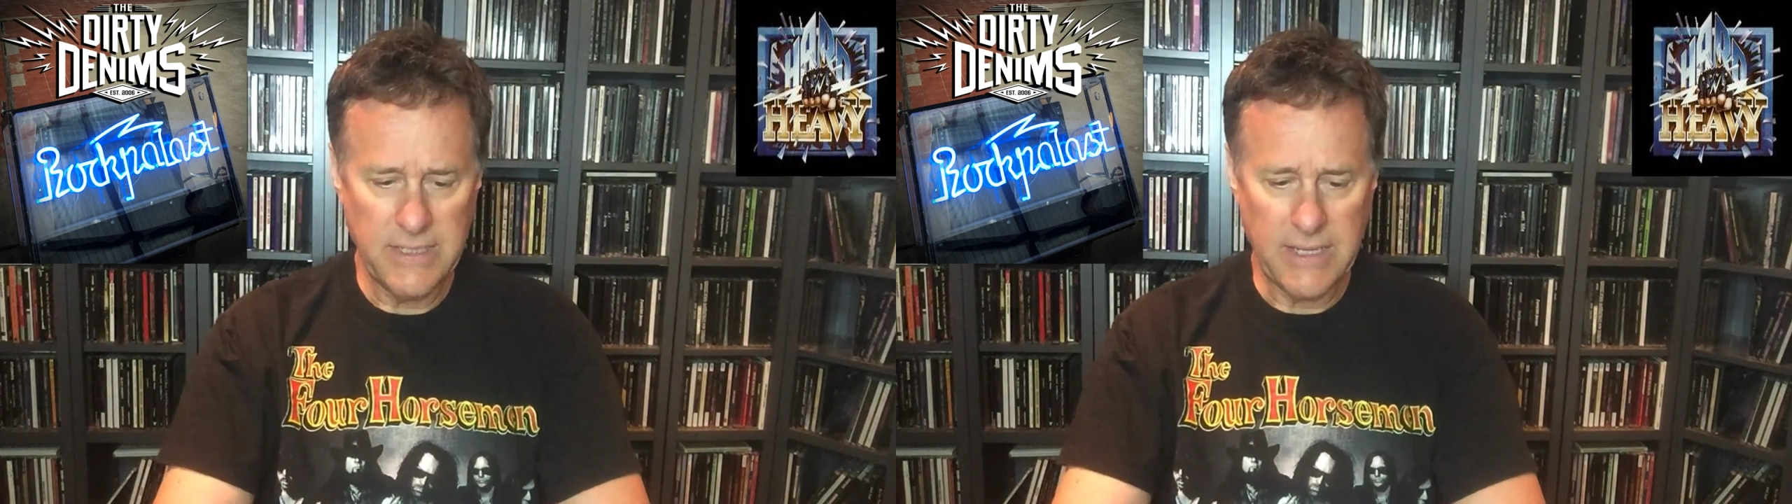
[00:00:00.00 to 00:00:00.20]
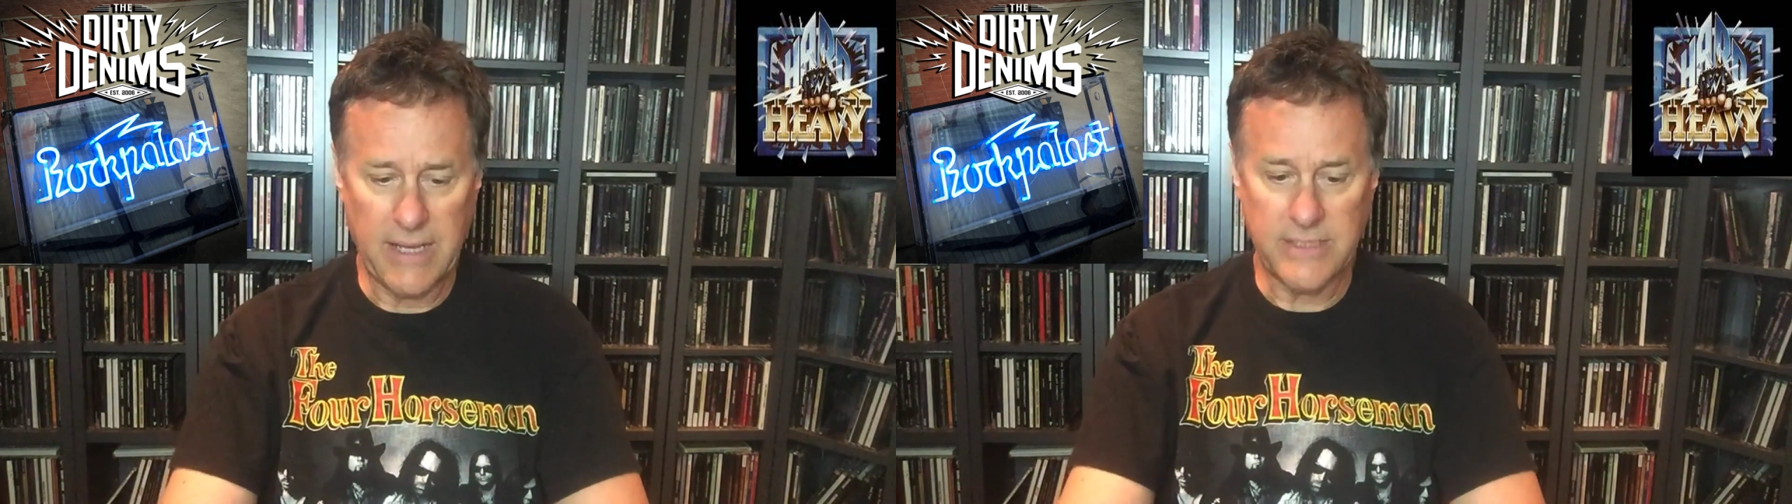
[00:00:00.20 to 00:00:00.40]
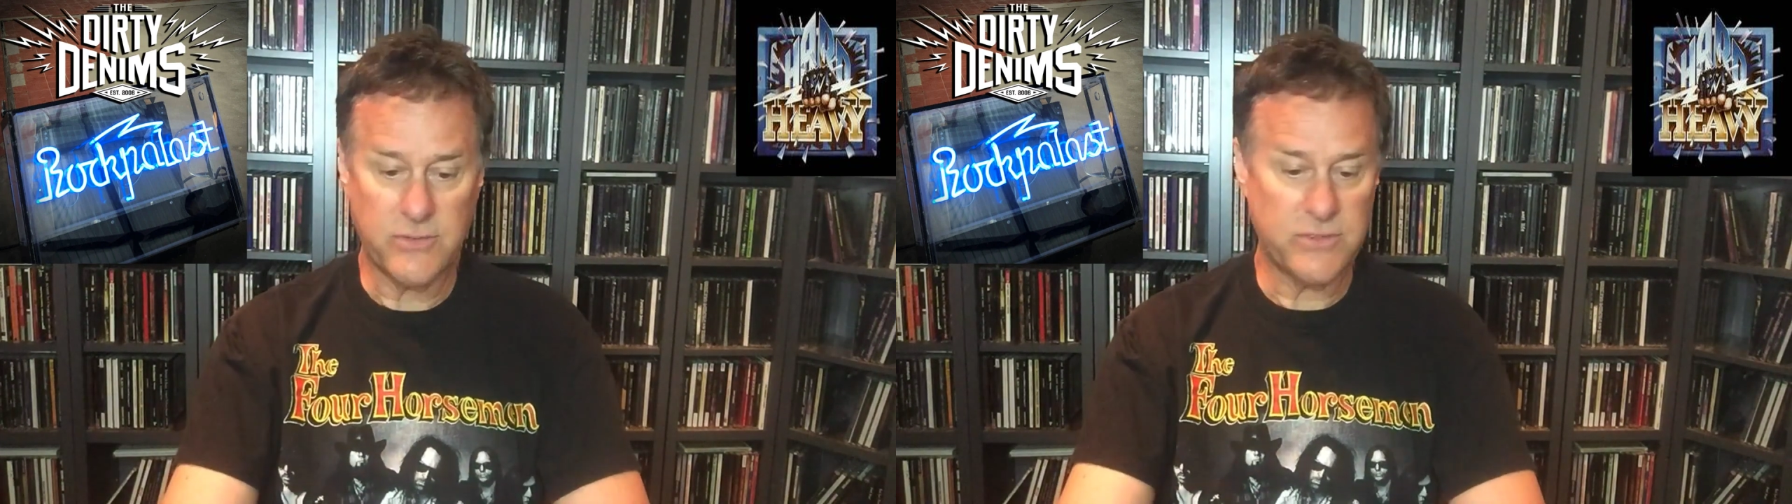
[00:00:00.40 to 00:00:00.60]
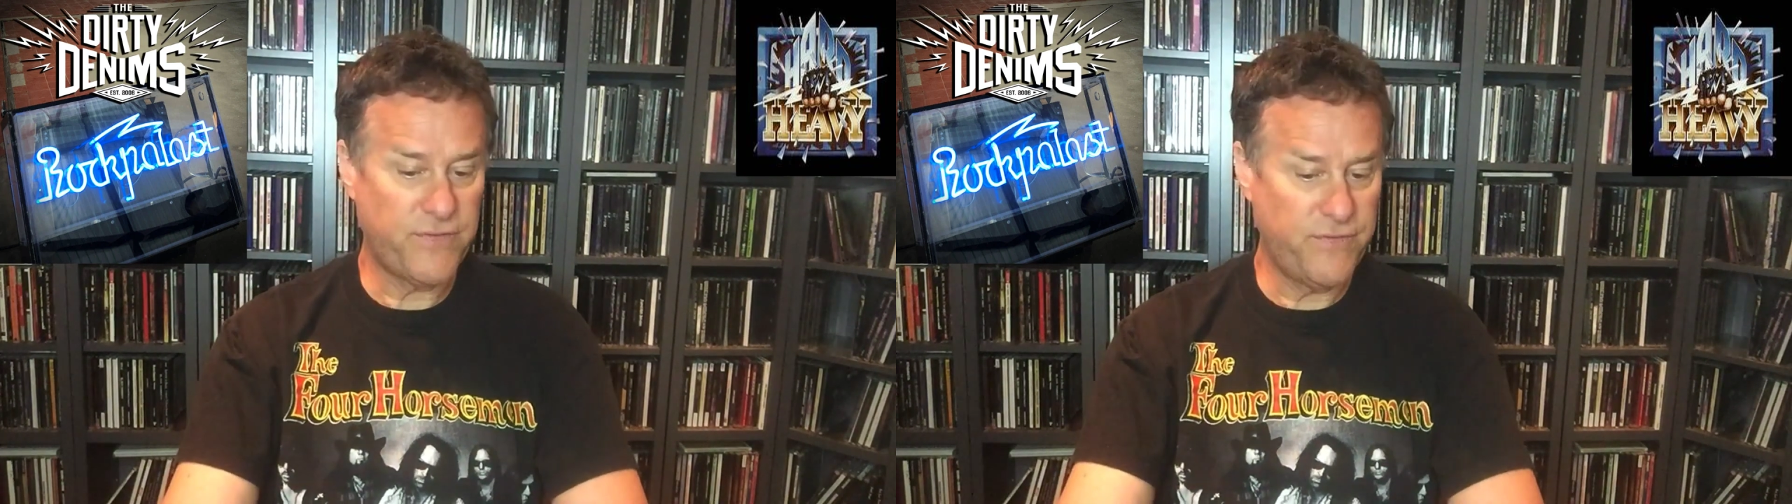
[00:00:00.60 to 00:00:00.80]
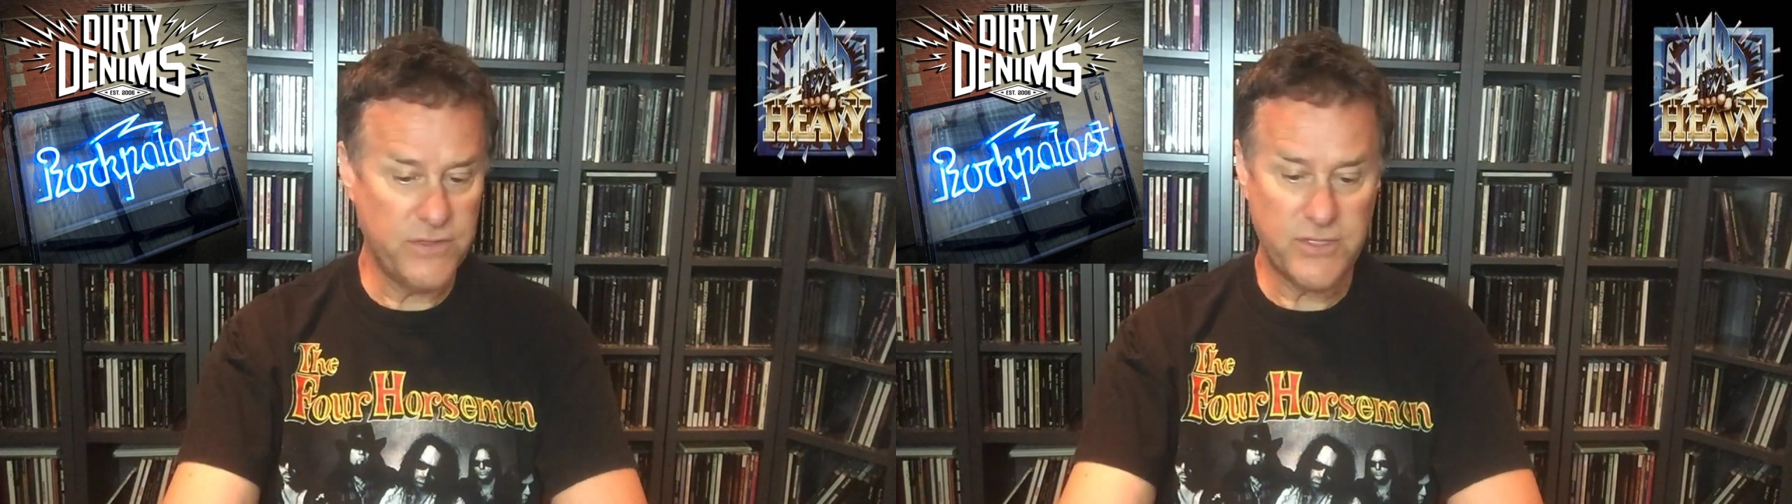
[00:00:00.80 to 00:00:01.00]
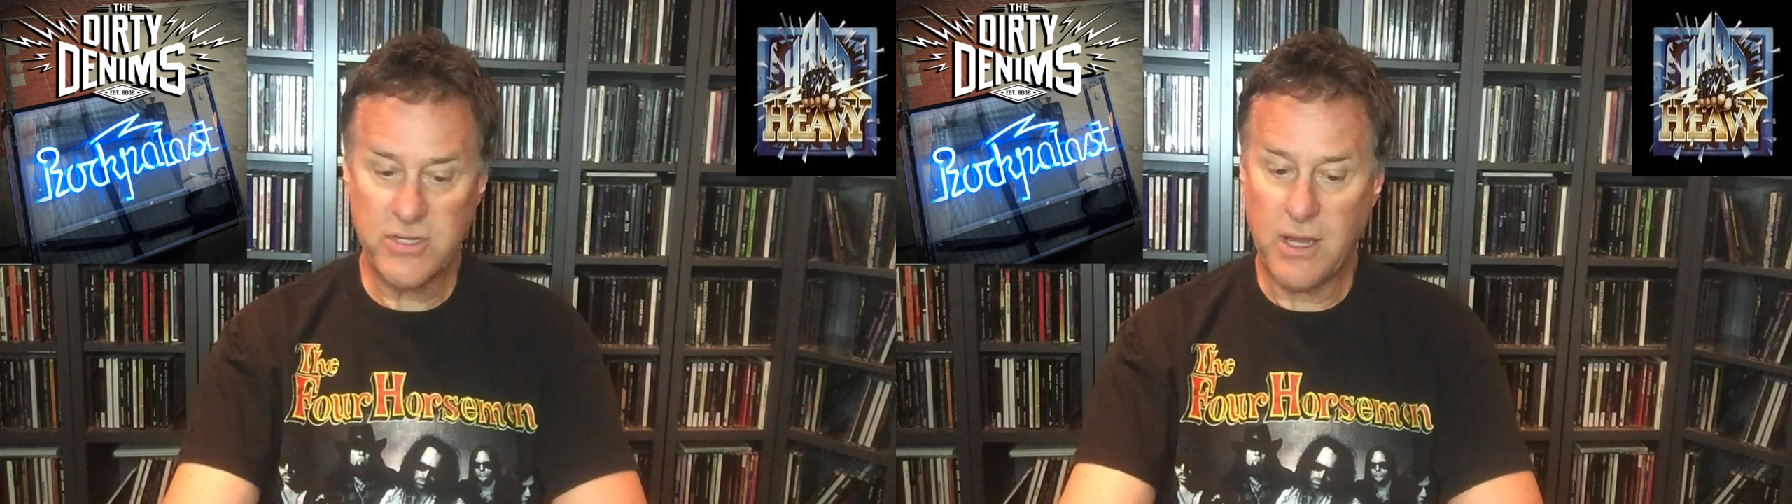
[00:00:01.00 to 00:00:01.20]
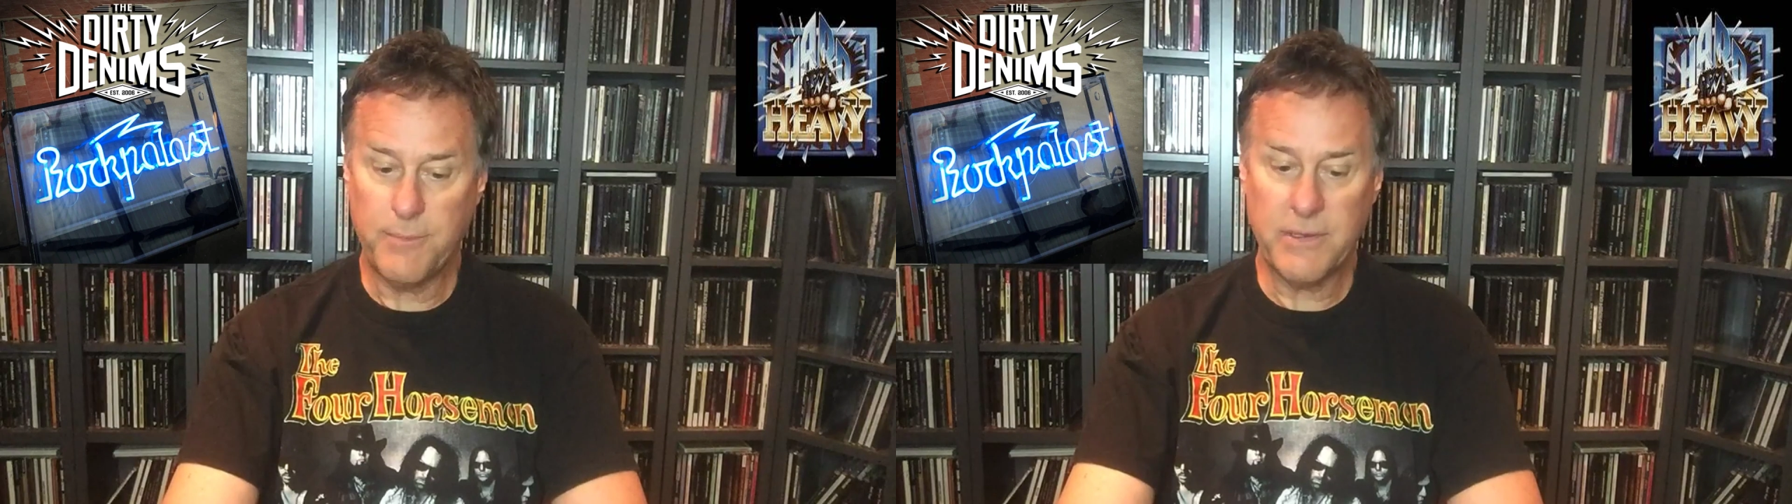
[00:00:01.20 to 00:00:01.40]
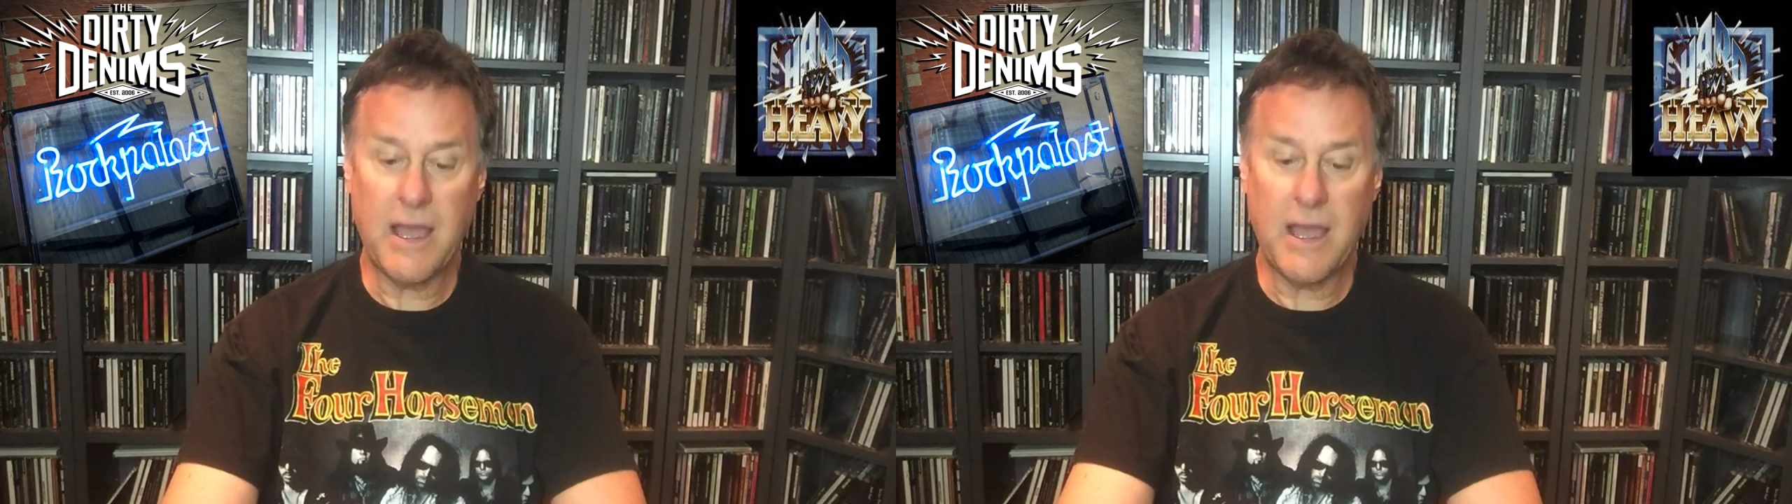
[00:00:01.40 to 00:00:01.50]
Uh, so it's foot stomping,